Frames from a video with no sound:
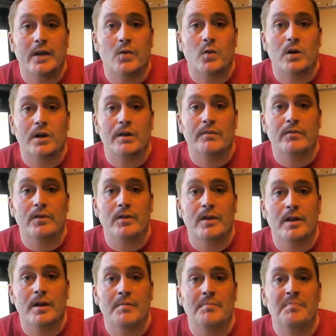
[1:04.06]
like working for
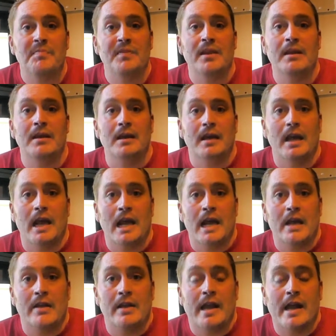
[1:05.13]
them
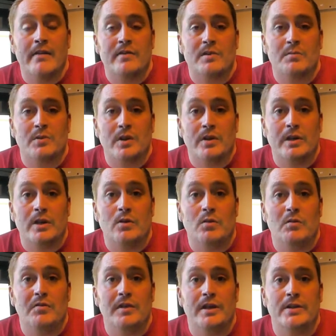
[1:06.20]
and they have some really cool
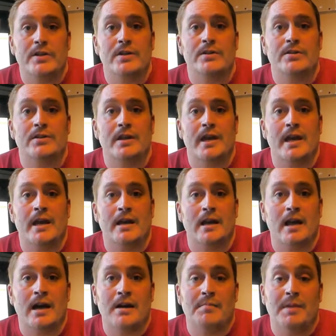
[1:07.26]
features that
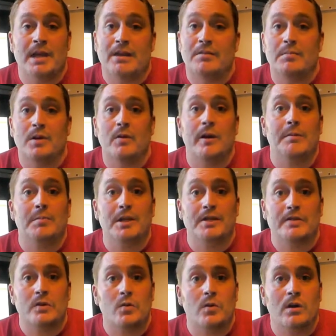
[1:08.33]
uh, make them a great
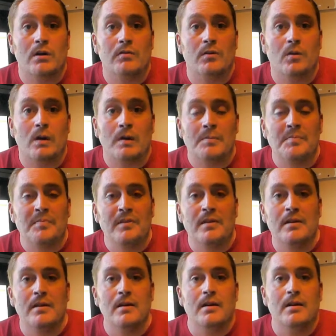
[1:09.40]
place to work for.
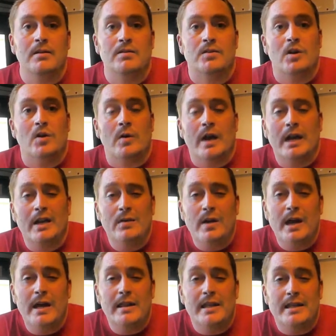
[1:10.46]
So
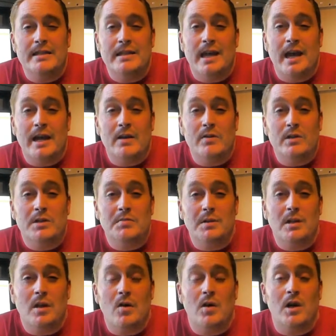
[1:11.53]
anyway, that's kind of what's
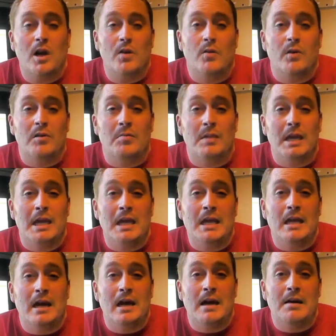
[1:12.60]
been going on with me.
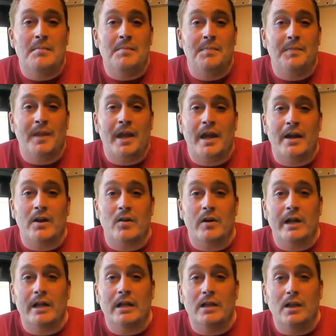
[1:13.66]
Um, I had a
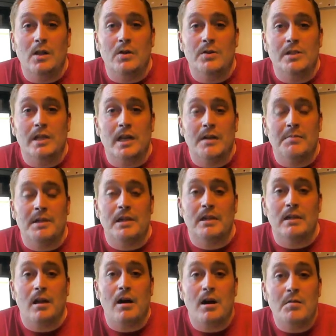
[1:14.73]
great closing up in
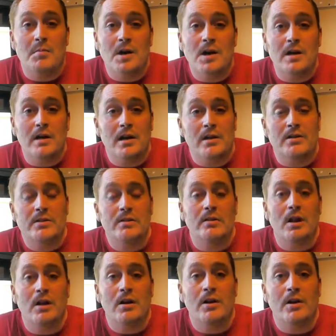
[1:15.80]
Longmont not too
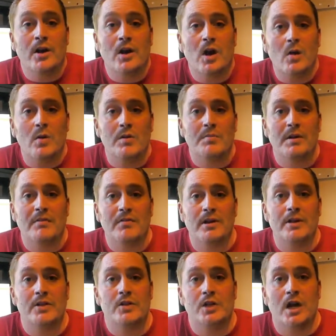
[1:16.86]
long ago with my
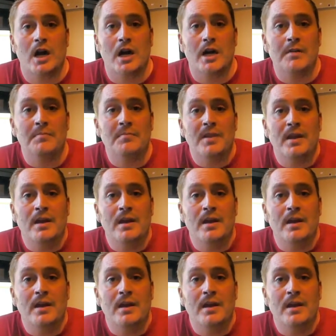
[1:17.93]
friend John.